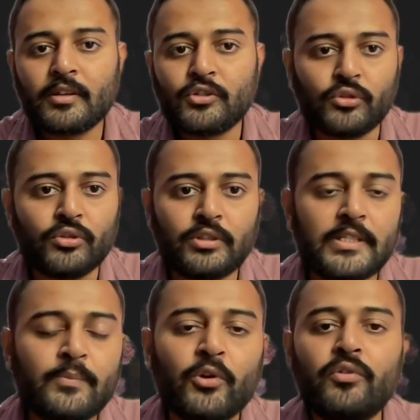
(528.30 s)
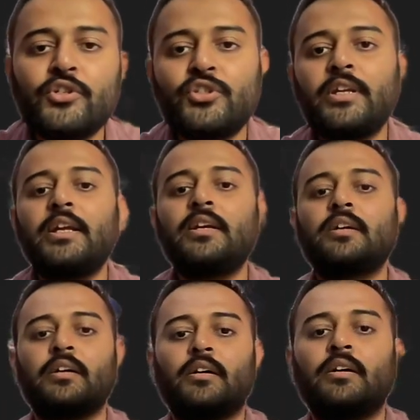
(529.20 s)
So this provisioning,
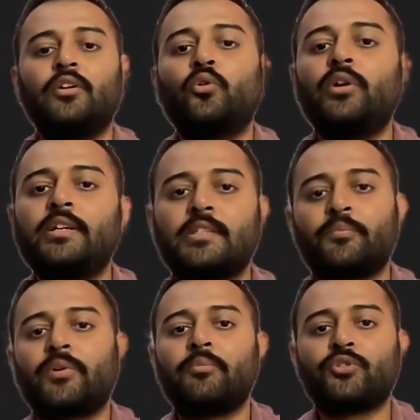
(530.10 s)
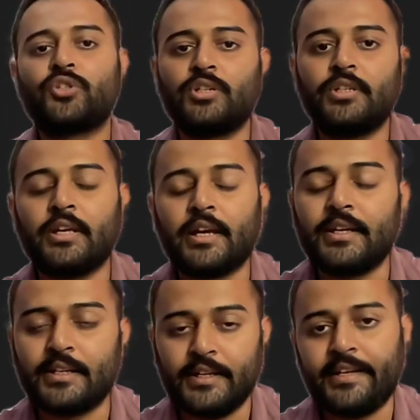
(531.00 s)
loading subscription,
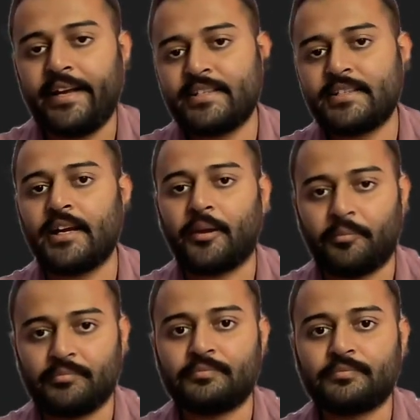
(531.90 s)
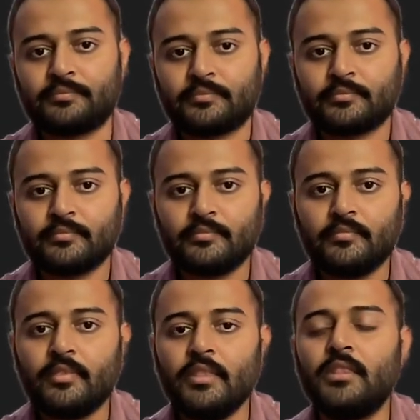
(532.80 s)
and it takes time.
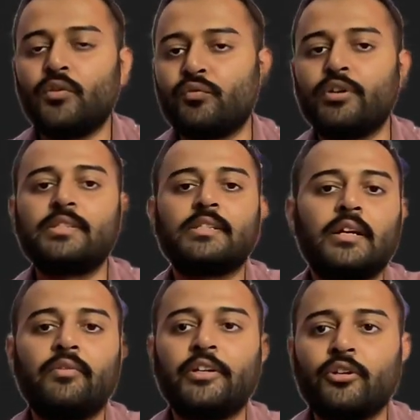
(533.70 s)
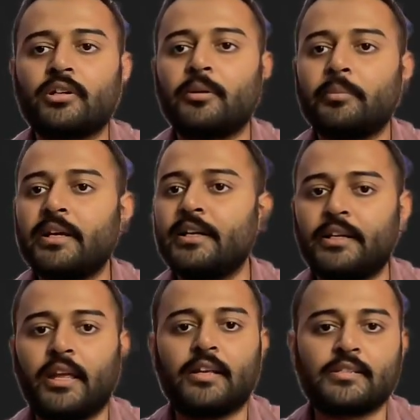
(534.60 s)
The first time when you're coming,
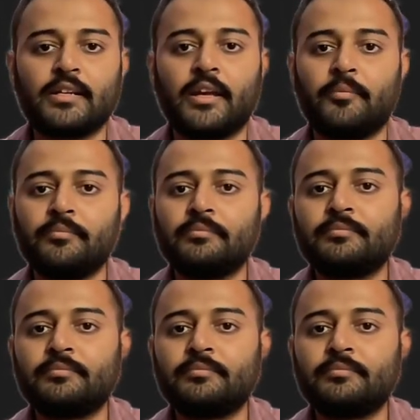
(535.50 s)
it takes time.